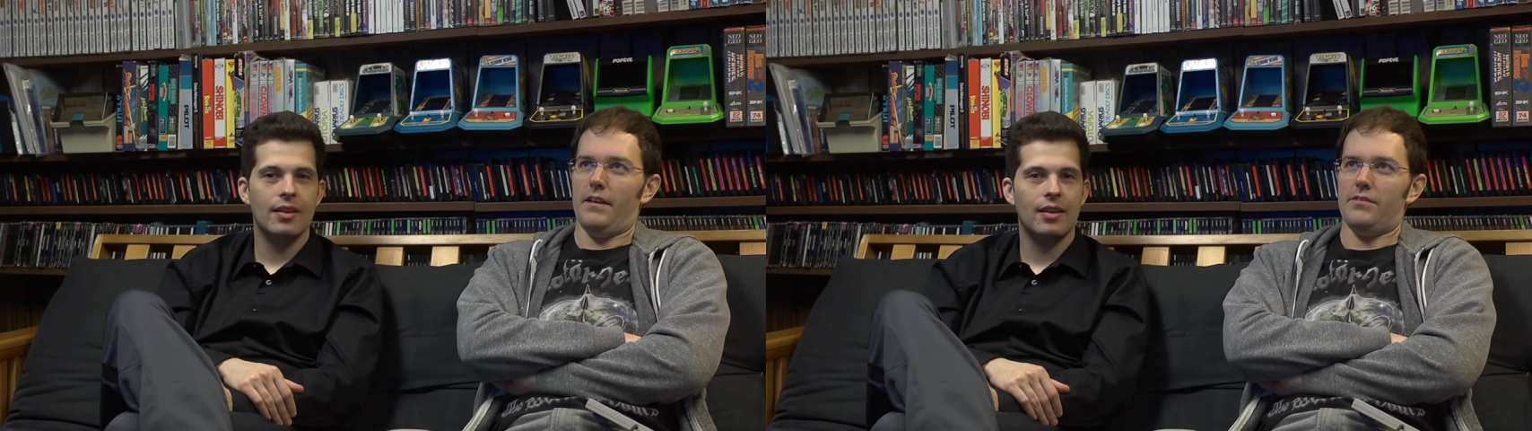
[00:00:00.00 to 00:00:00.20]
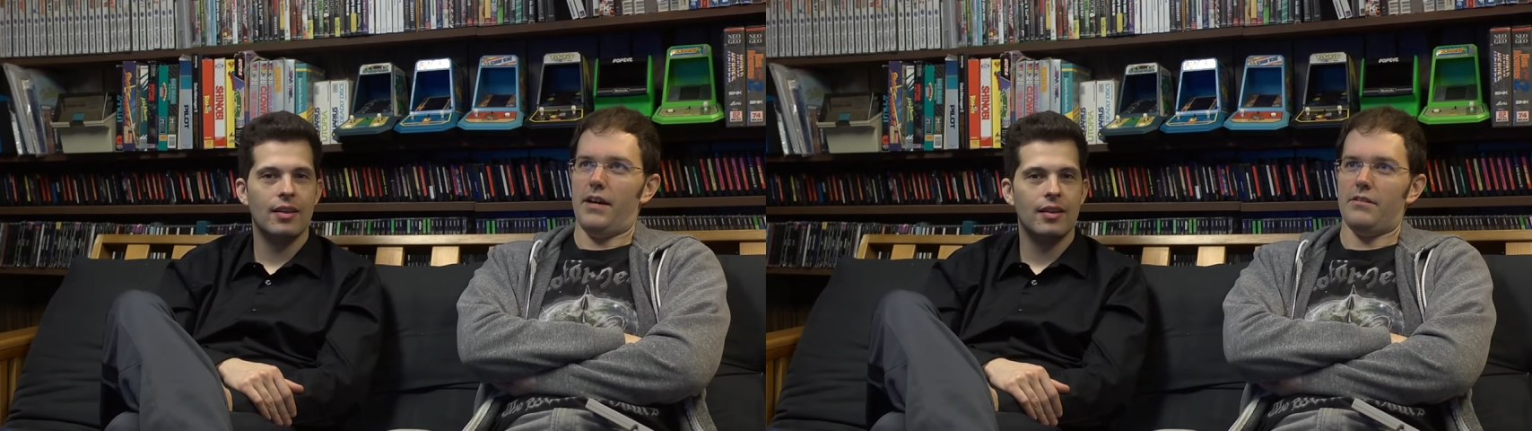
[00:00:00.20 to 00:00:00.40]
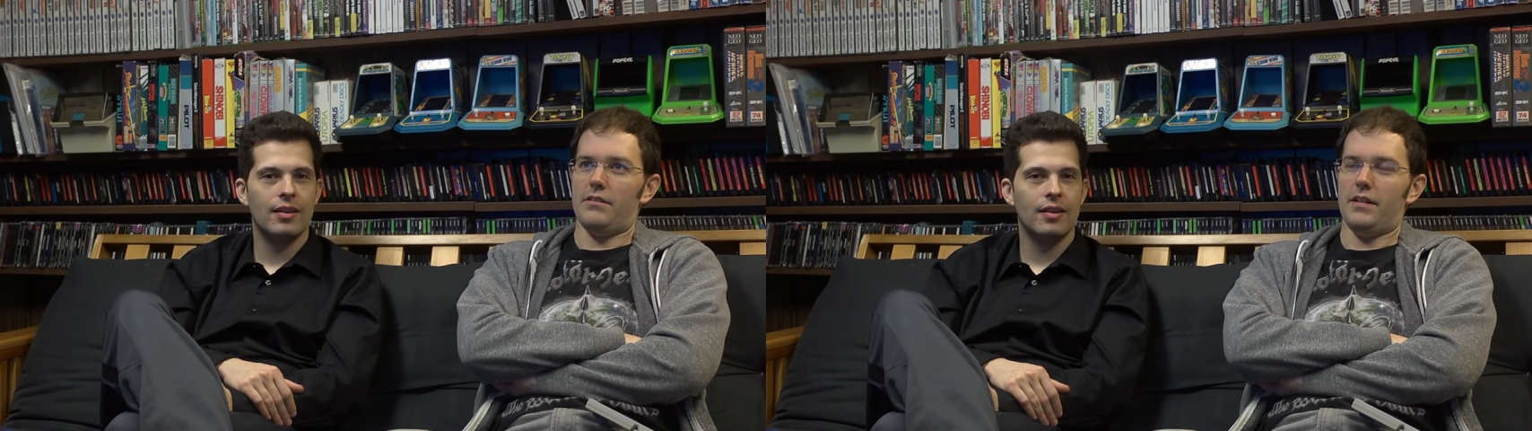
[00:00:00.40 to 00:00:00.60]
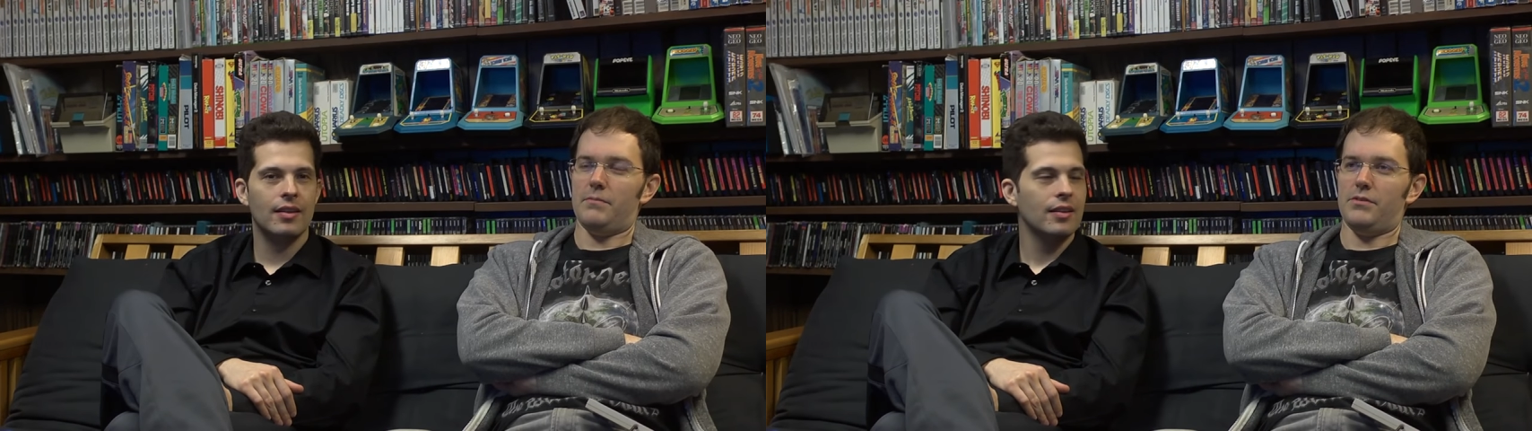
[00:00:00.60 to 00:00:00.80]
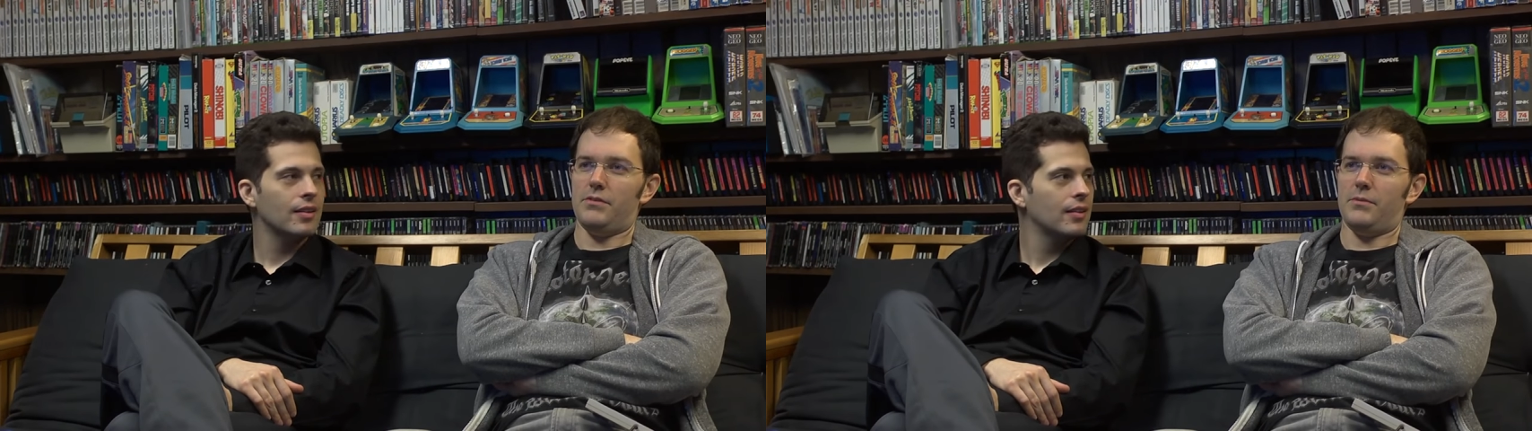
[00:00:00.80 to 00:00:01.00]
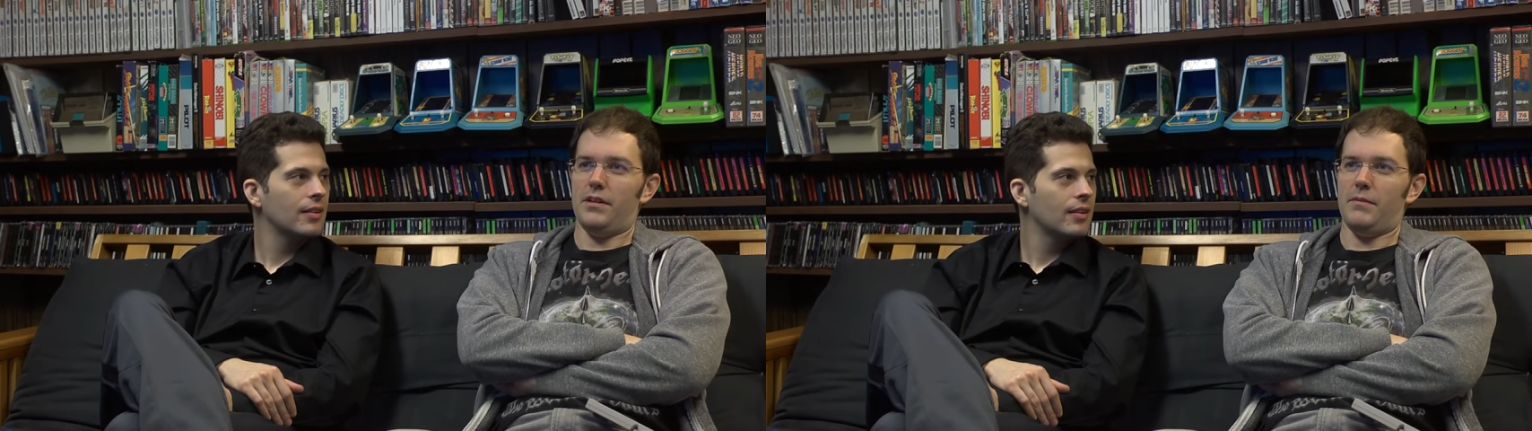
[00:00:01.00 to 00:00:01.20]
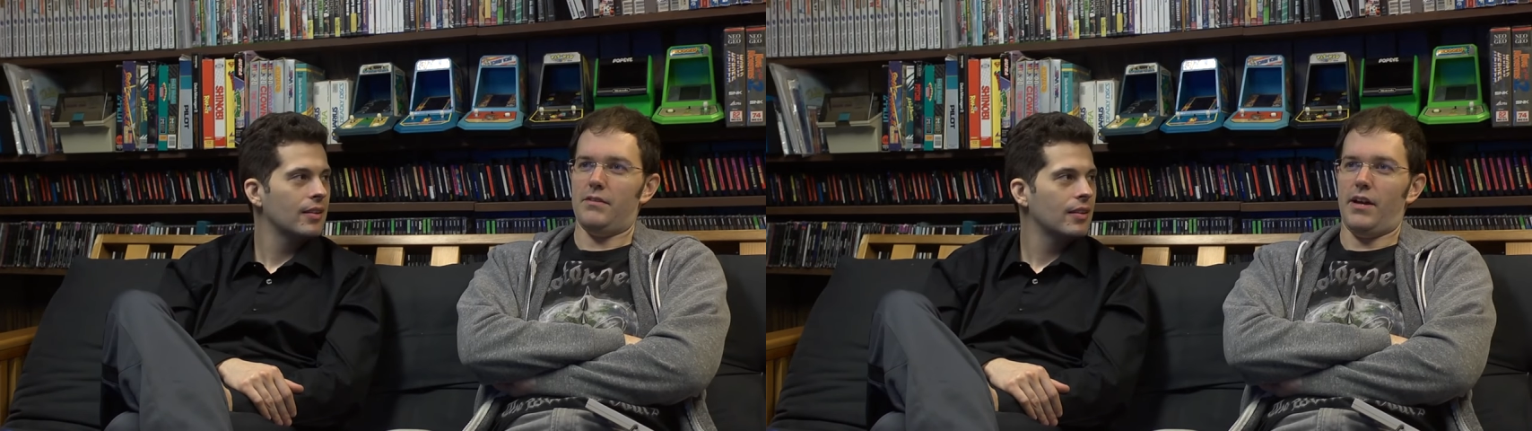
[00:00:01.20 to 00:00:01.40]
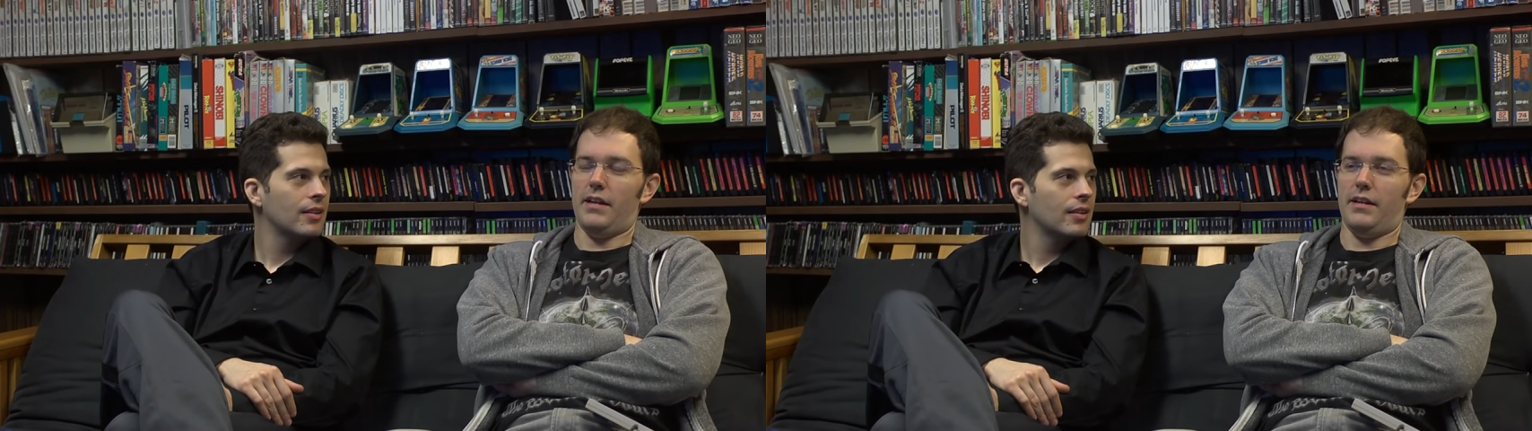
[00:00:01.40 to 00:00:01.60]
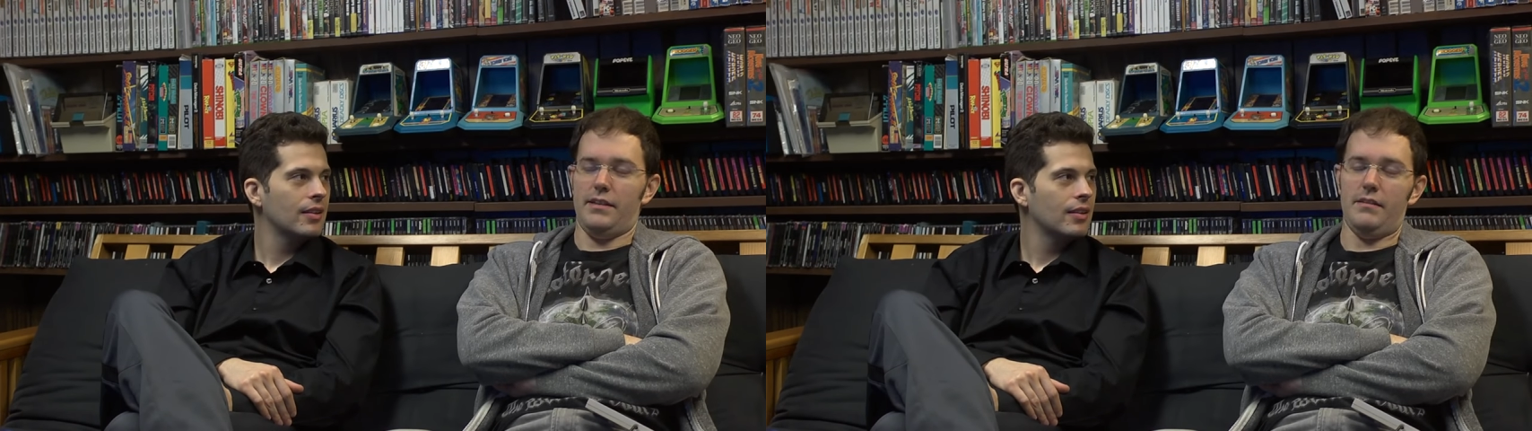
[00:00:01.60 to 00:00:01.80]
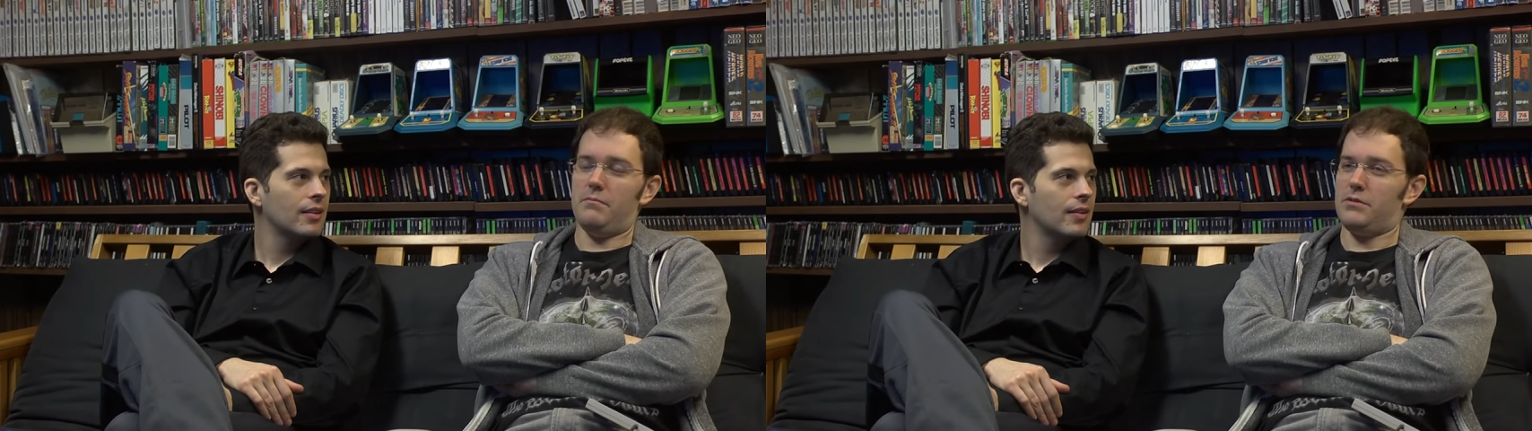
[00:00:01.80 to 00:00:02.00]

Speaker 1: Saturn, Neptune. What did I miss? I, I didn't